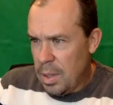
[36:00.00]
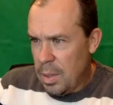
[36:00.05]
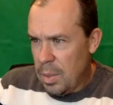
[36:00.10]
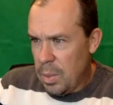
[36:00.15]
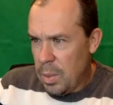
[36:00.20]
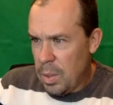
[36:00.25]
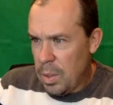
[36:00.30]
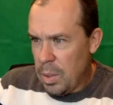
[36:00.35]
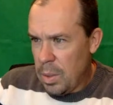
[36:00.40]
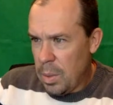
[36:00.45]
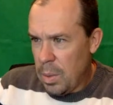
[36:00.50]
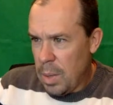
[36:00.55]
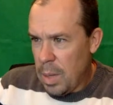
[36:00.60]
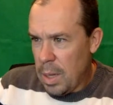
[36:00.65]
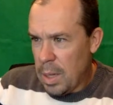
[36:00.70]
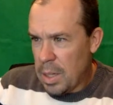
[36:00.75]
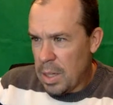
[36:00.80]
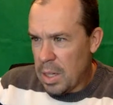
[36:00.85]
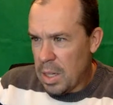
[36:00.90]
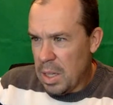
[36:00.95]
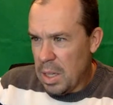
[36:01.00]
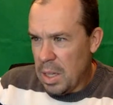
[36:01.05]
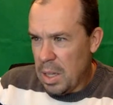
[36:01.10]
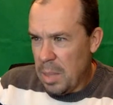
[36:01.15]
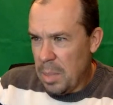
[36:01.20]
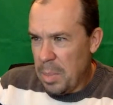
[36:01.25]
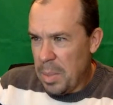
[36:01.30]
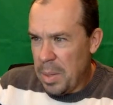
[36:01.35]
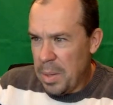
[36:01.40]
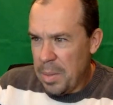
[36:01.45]
what to watch.
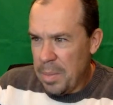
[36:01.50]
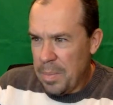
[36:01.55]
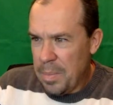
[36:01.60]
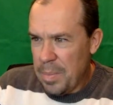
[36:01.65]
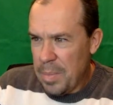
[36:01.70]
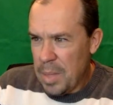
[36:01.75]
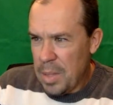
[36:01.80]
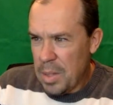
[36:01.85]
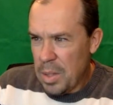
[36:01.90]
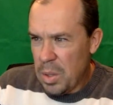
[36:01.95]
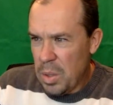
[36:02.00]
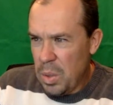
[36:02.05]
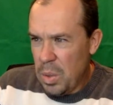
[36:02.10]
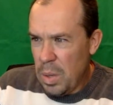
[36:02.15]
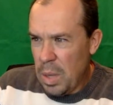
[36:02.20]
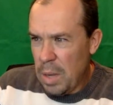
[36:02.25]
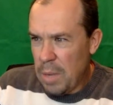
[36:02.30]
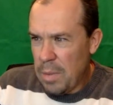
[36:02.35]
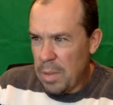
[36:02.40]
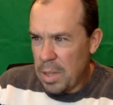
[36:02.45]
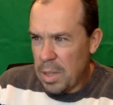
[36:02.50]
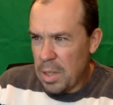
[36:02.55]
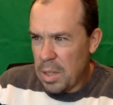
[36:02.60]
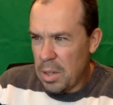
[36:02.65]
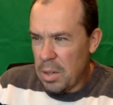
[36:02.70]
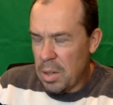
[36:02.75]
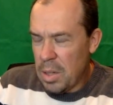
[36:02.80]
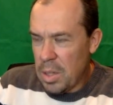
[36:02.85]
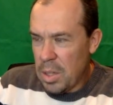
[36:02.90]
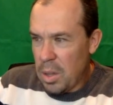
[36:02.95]
Lumpen is a new Netflix
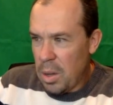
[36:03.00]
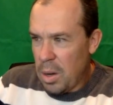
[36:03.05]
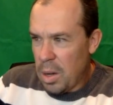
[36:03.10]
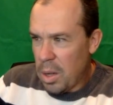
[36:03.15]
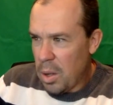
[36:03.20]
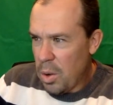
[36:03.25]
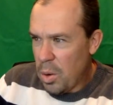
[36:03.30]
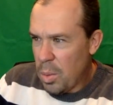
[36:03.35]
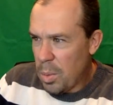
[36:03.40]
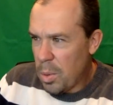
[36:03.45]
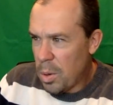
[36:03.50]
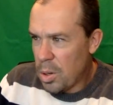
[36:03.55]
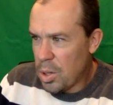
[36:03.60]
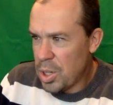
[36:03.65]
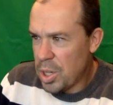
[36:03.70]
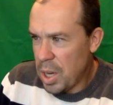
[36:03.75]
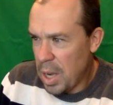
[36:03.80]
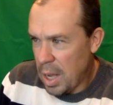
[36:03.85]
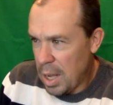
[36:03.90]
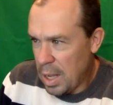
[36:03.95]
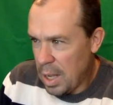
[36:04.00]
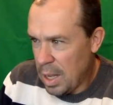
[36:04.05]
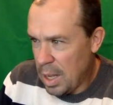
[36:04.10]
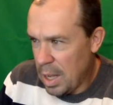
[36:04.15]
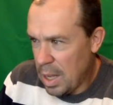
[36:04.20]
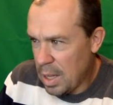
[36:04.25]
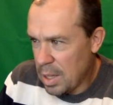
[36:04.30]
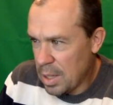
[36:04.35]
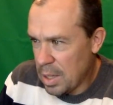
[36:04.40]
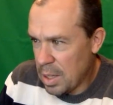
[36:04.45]
series starring Omar Sy
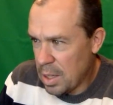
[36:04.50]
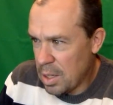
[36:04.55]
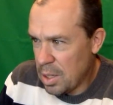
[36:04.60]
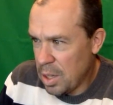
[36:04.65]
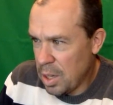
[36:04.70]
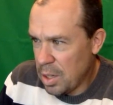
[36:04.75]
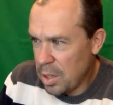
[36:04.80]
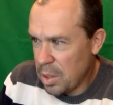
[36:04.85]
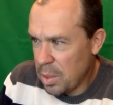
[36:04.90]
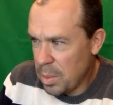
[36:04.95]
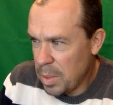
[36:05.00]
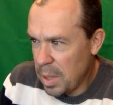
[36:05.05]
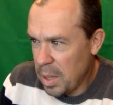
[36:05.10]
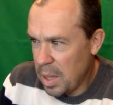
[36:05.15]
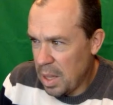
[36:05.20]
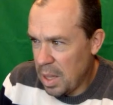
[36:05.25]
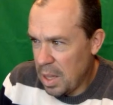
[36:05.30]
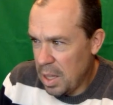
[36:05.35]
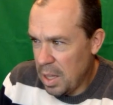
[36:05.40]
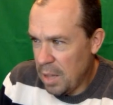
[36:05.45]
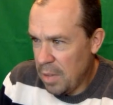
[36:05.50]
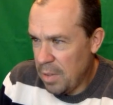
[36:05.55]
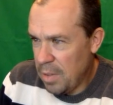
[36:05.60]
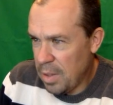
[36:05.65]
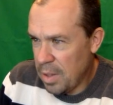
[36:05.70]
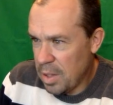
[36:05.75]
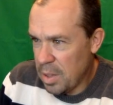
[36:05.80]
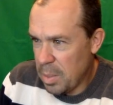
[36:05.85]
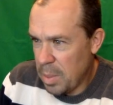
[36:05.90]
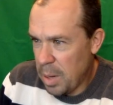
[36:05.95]
as a gentleman thief
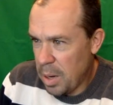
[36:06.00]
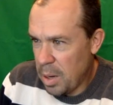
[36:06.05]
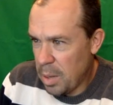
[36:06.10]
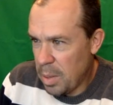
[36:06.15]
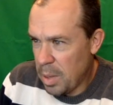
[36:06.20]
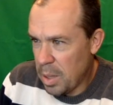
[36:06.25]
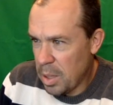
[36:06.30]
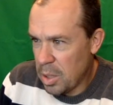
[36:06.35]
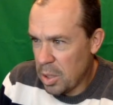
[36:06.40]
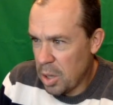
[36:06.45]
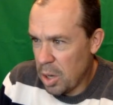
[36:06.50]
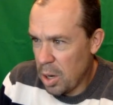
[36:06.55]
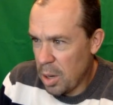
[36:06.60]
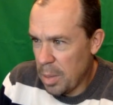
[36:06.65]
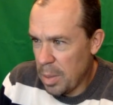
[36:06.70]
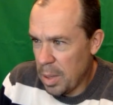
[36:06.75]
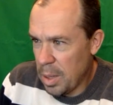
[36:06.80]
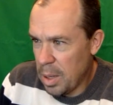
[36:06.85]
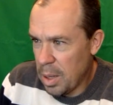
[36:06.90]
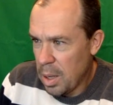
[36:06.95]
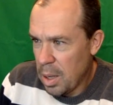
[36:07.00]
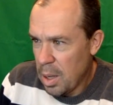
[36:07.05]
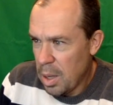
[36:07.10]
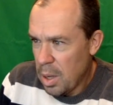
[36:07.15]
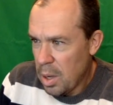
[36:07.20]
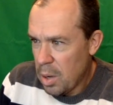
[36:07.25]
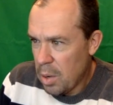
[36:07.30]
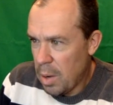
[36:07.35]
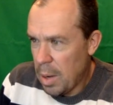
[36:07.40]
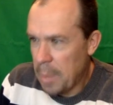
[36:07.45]
inspired by the charming
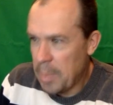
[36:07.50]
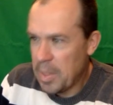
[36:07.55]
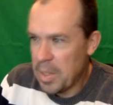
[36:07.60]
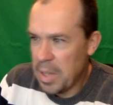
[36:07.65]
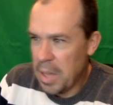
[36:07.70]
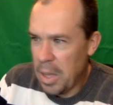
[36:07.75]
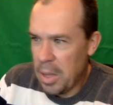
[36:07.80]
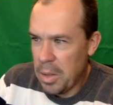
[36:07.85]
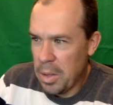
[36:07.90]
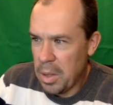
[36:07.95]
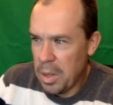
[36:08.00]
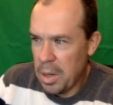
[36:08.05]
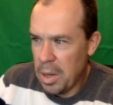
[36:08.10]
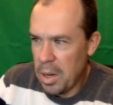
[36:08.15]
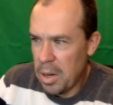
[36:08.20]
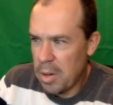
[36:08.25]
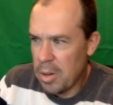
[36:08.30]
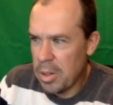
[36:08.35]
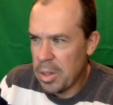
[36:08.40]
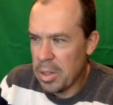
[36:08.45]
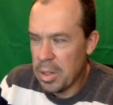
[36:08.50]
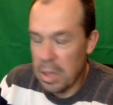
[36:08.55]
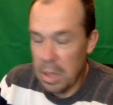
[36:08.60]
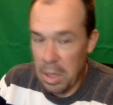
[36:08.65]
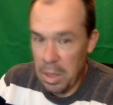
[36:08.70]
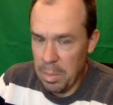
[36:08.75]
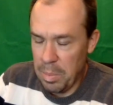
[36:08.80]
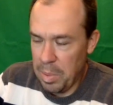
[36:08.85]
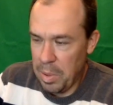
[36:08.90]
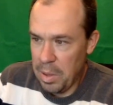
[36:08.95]
rapscallion Arian
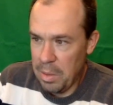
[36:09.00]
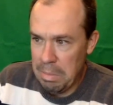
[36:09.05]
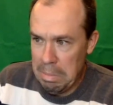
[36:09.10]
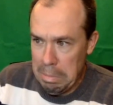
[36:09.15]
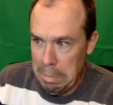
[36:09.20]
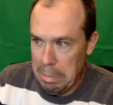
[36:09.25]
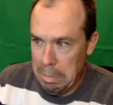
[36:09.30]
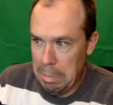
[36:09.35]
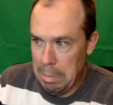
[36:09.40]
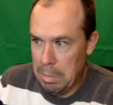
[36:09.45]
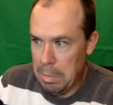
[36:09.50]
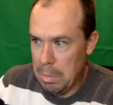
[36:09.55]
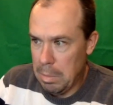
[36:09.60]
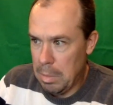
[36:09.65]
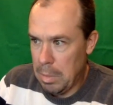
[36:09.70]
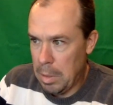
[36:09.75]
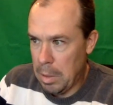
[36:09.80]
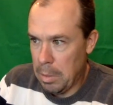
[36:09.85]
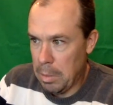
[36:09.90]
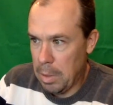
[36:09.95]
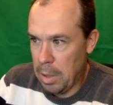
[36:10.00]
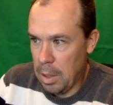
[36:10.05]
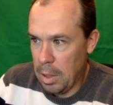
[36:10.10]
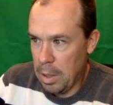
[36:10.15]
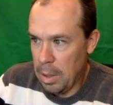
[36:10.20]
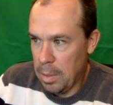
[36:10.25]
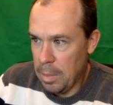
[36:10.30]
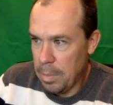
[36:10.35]
Lumpkin. Okay.